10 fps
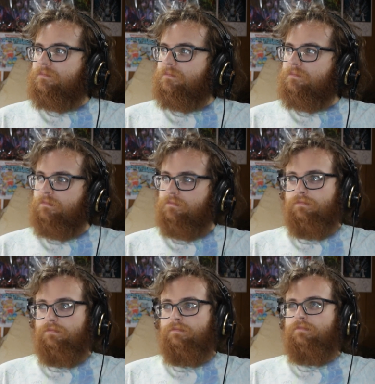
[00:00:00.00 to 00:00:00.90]

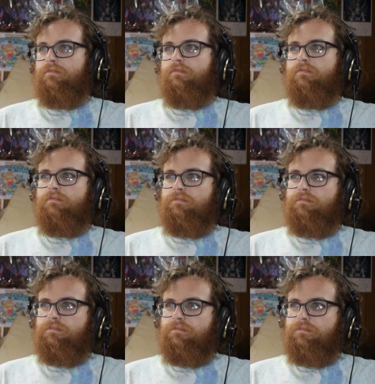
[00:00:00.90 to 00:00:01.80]

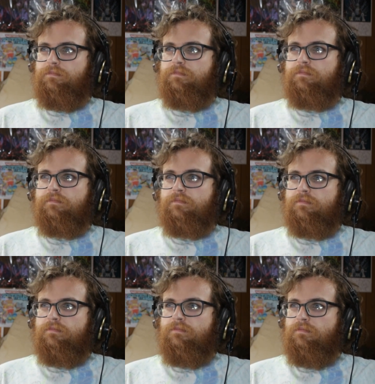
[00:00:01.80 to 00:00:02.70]

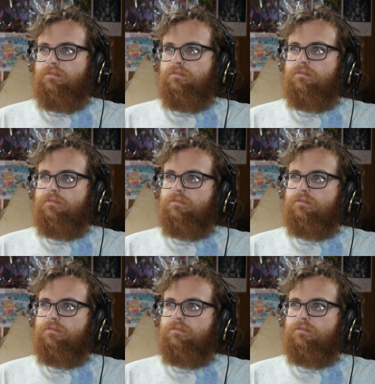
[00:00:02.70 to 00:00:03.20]
(no one is talking)